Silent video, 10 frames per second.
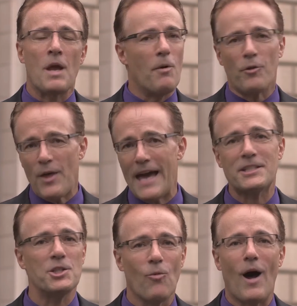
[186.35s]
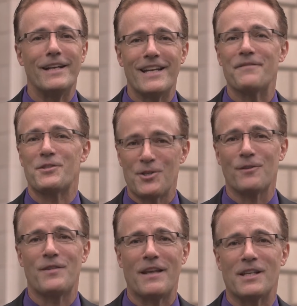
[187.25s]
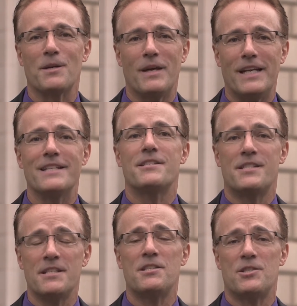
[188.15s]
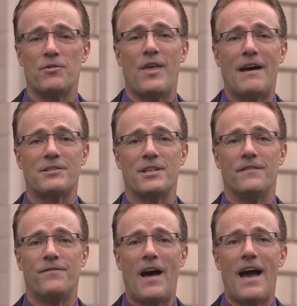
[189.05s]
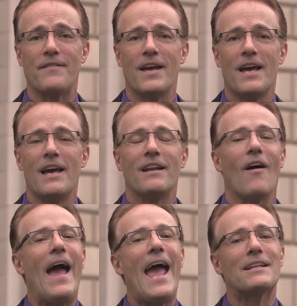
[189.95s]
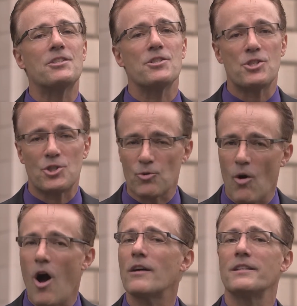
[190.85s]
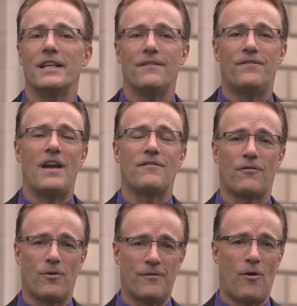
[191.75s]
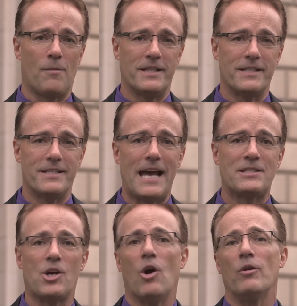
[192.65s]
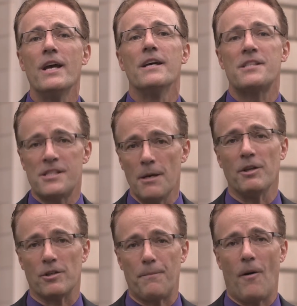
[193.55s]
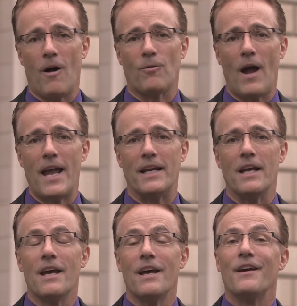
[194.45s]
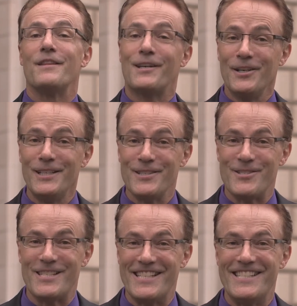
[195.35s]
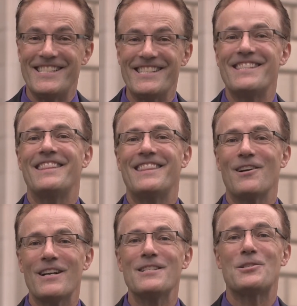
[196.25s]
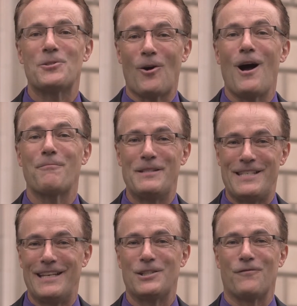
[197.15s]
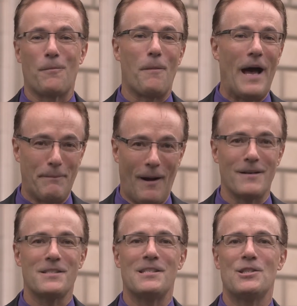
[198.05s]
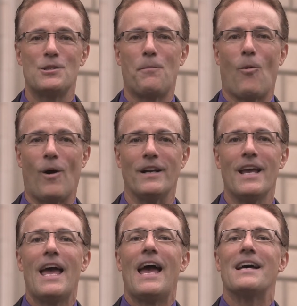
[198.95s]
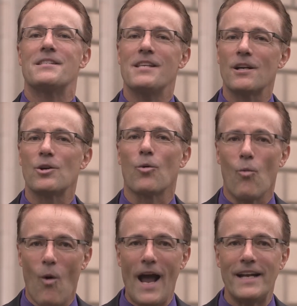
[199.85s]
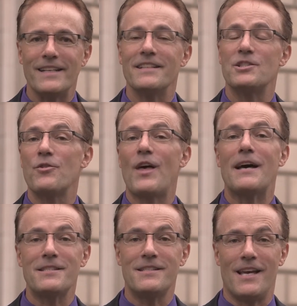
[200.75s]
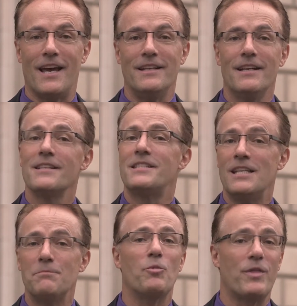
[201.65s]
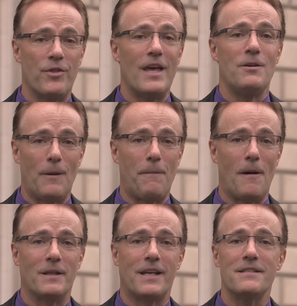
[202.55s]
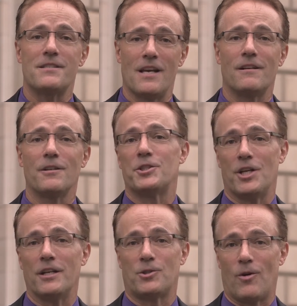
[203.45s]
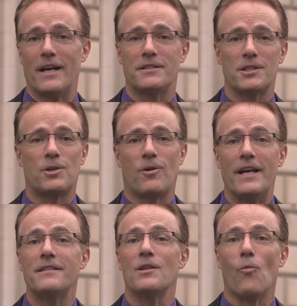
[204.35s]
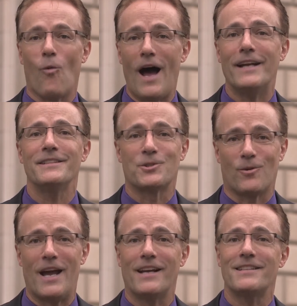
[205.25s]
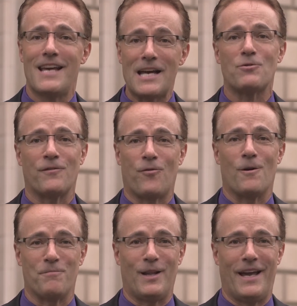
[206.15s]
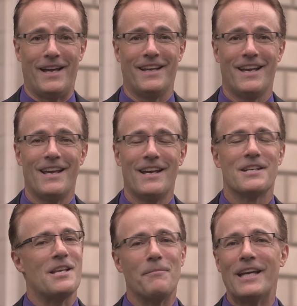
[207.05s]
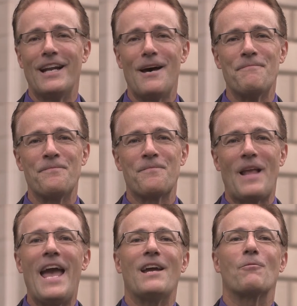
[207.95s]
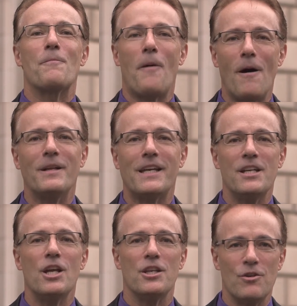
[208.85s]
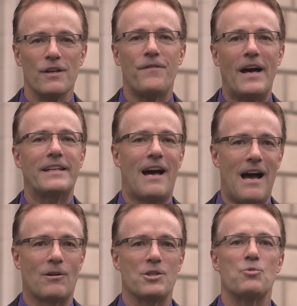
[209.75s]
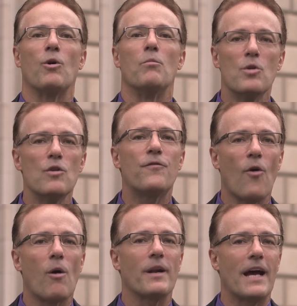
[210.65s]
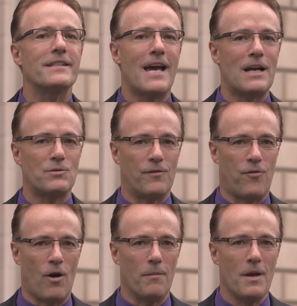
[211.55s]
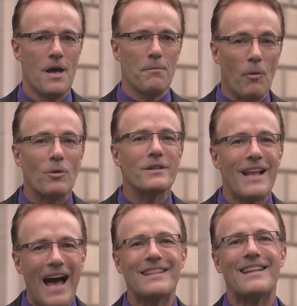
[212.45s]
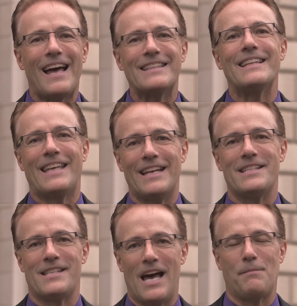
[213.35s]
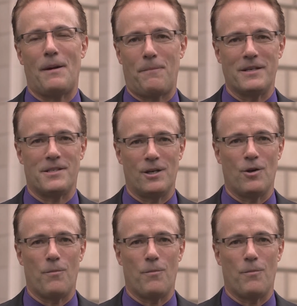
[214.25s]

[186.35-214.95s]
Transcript: Both Hatch and Wyden have served on the committee since 2005. Now, Hatch is strongly in favor of reforming the tax code, similar to Paul Ryan. The good news is that there is strong potential for bipartisan support, as Senator Wyden in 2010 teamed with then Republican Senator Judd Gregg to create the Wyden-Gregg tax reform plan. Summing it up, hey, a Republican unified Congress will move forward on tax reform, but will not likely get it signed by President